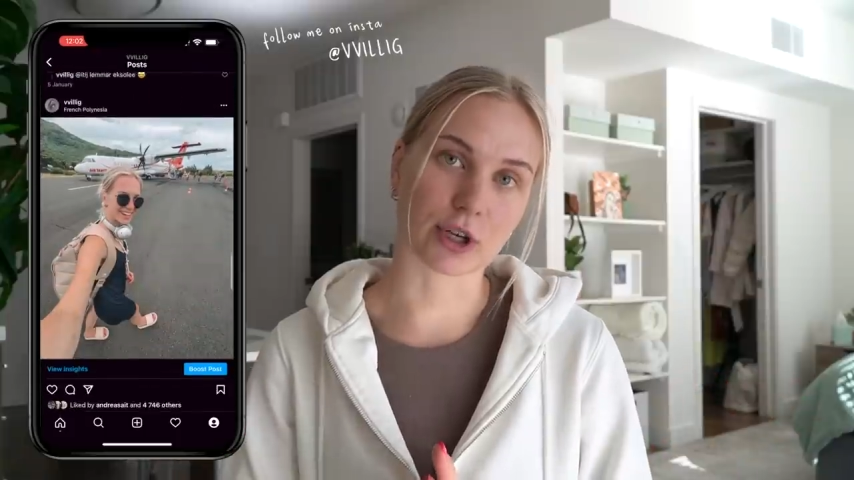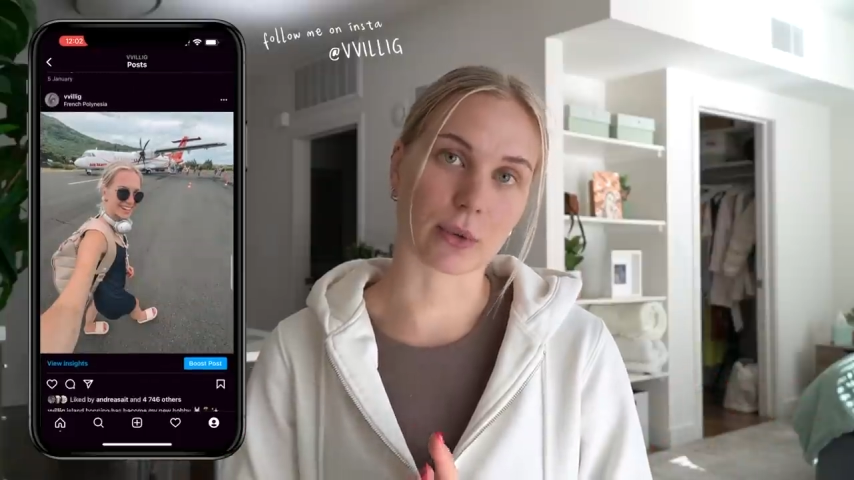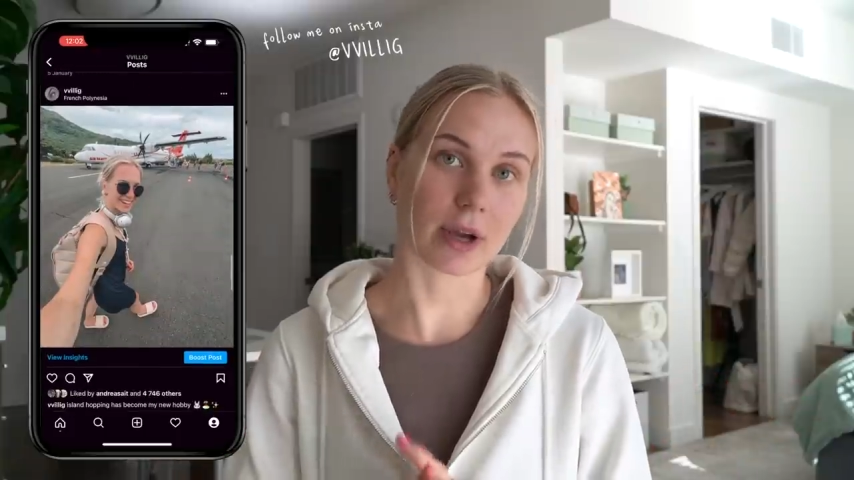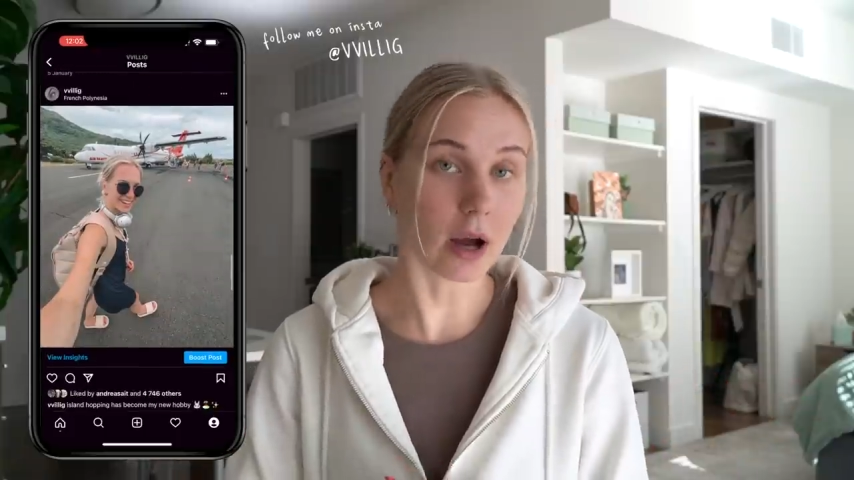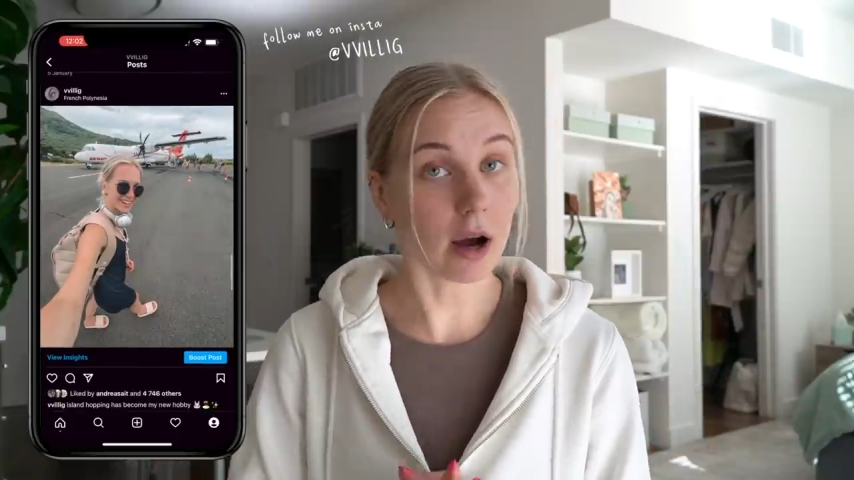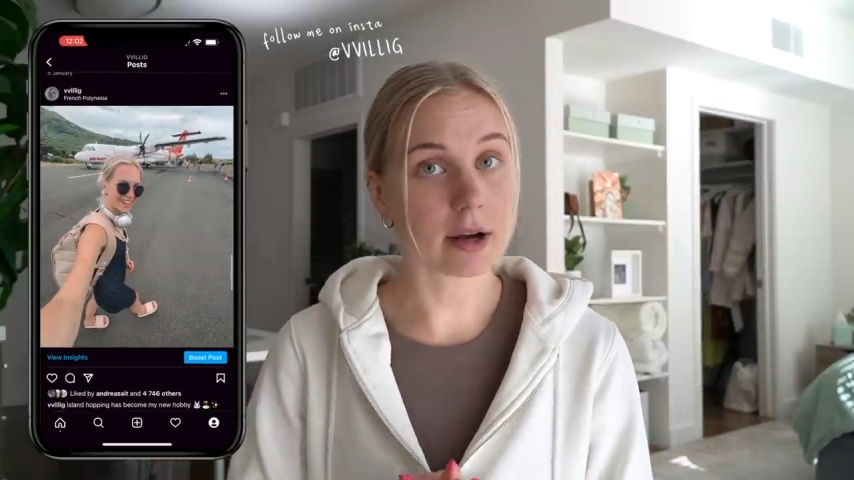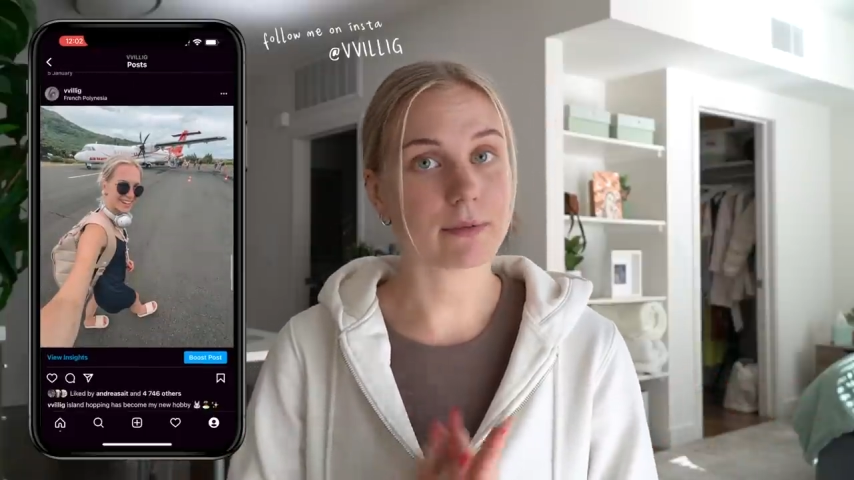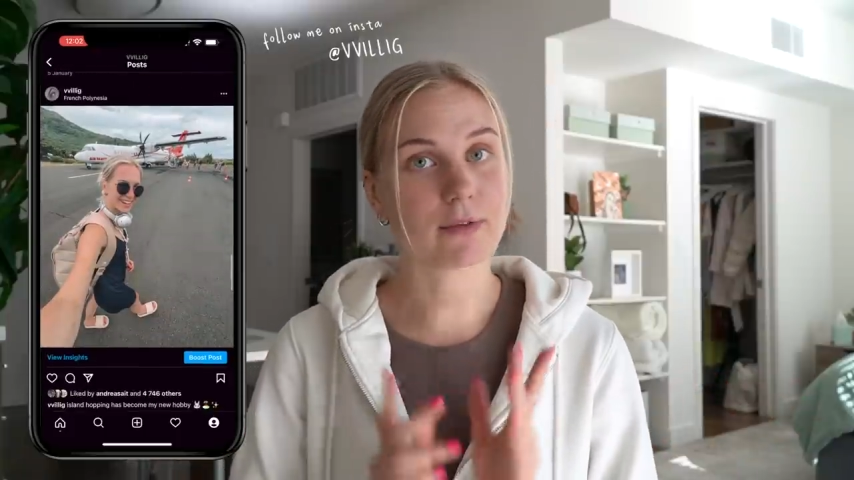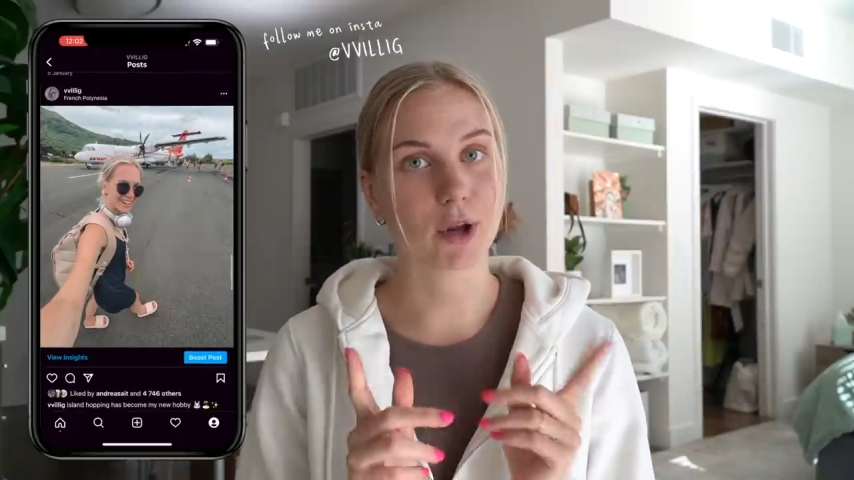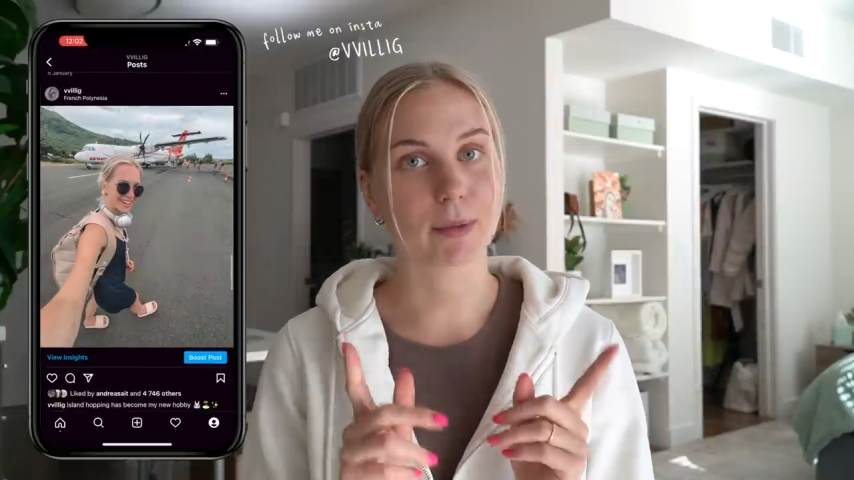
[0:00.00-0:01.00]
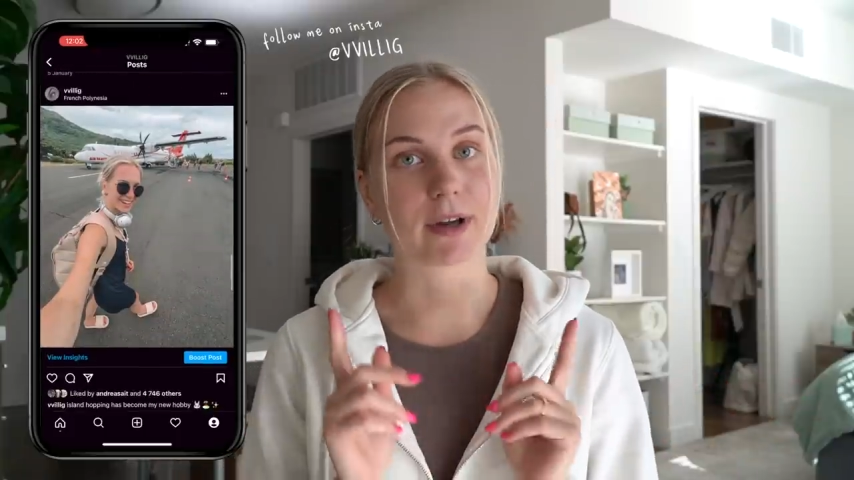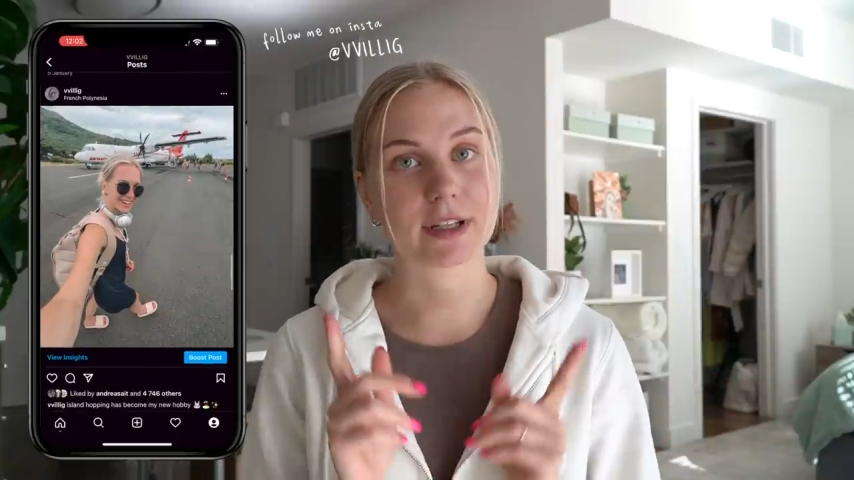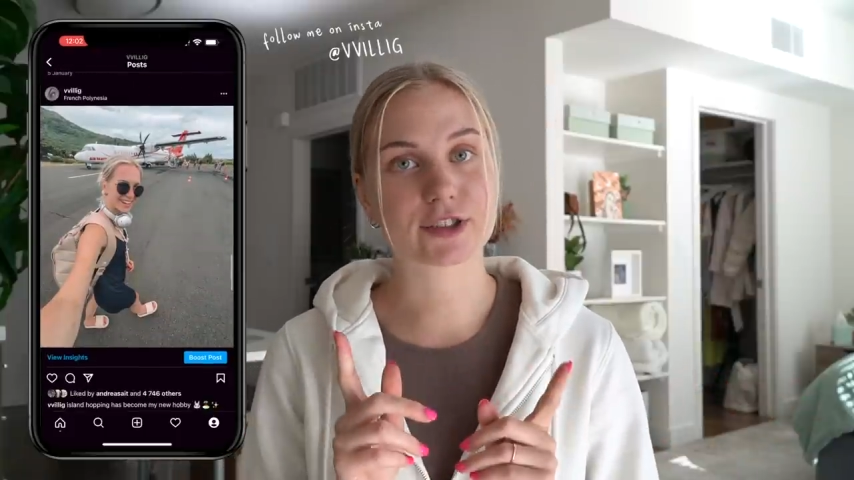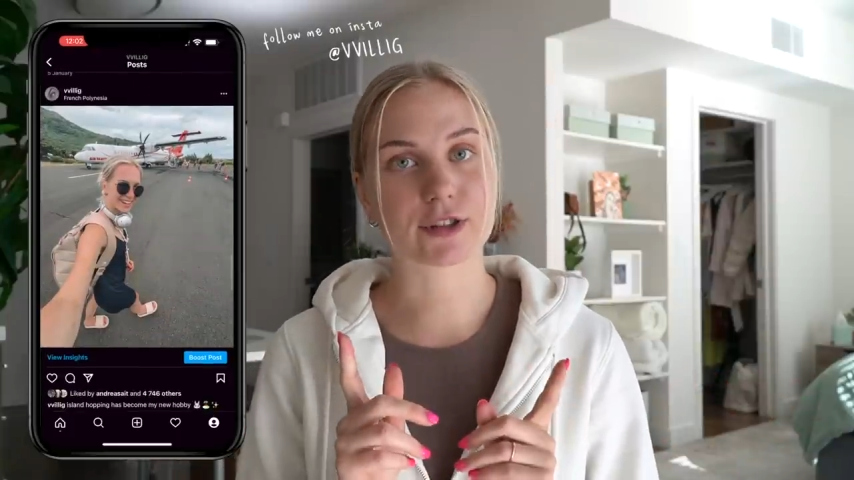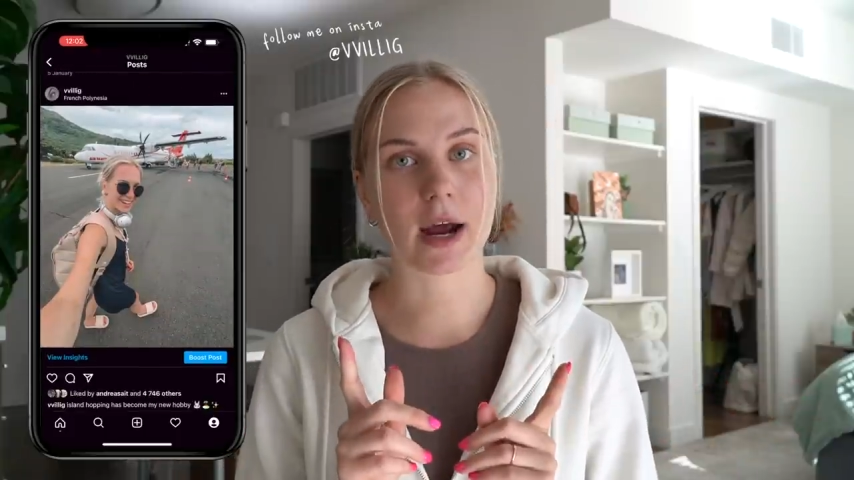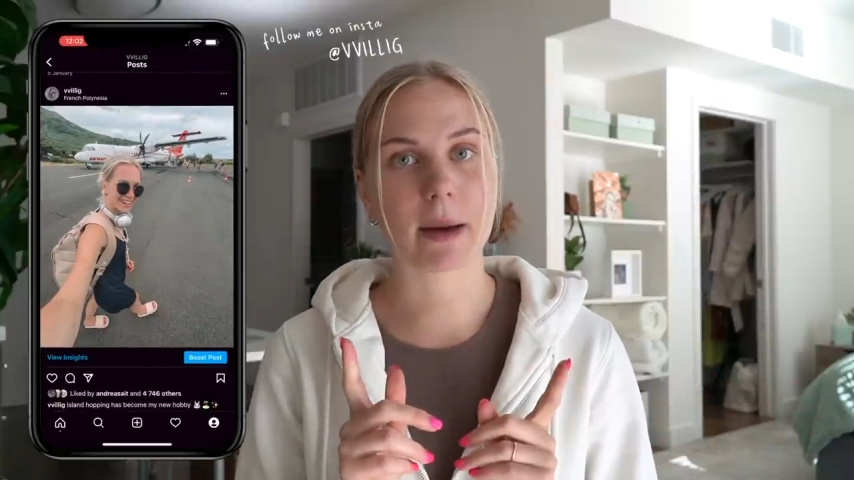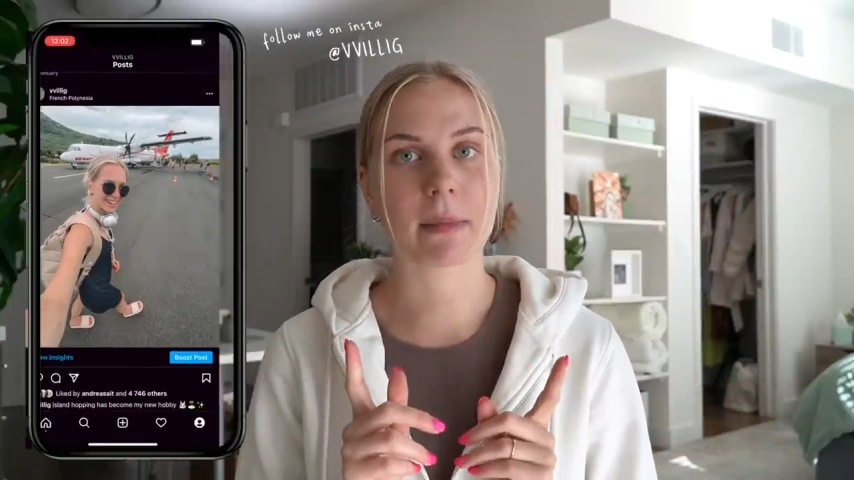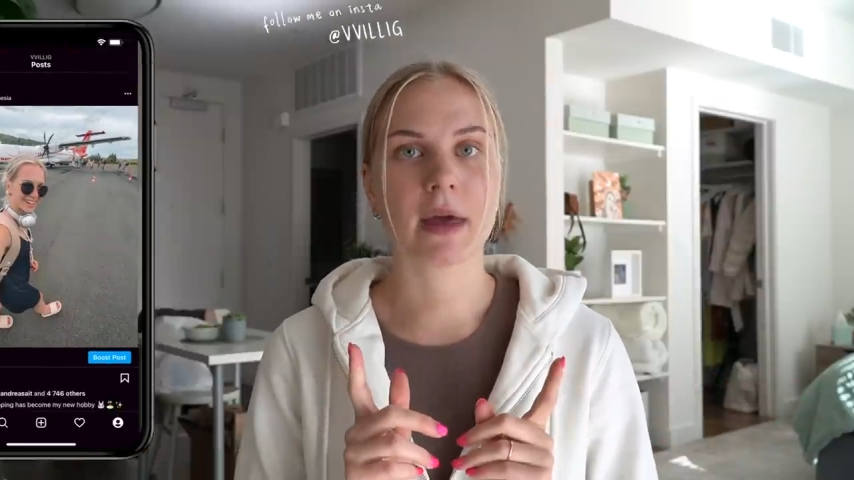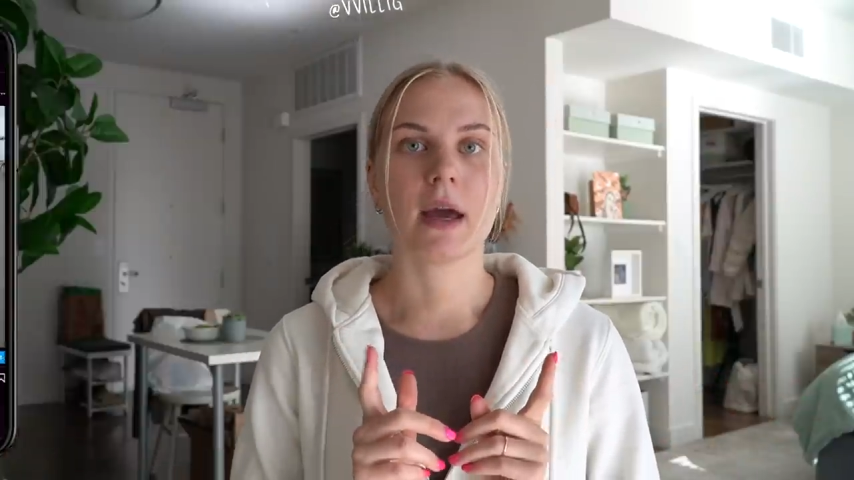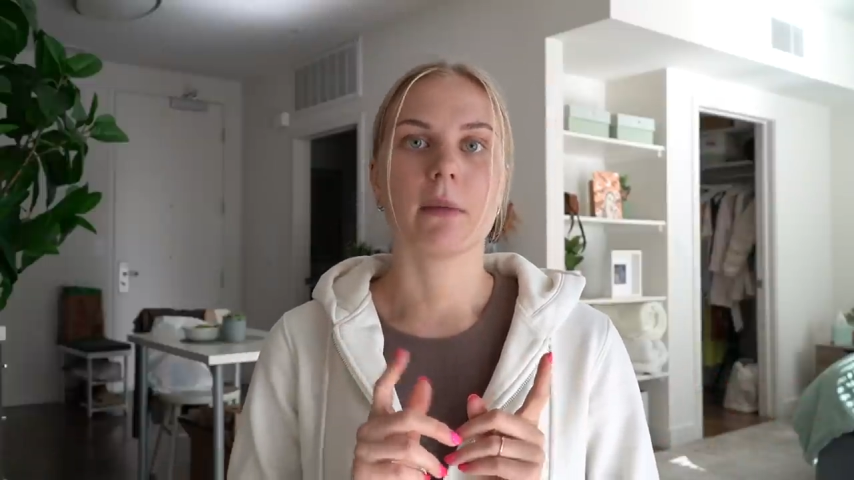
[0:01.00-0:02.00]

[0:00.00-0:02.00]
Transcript: going on, follow me on Instagram.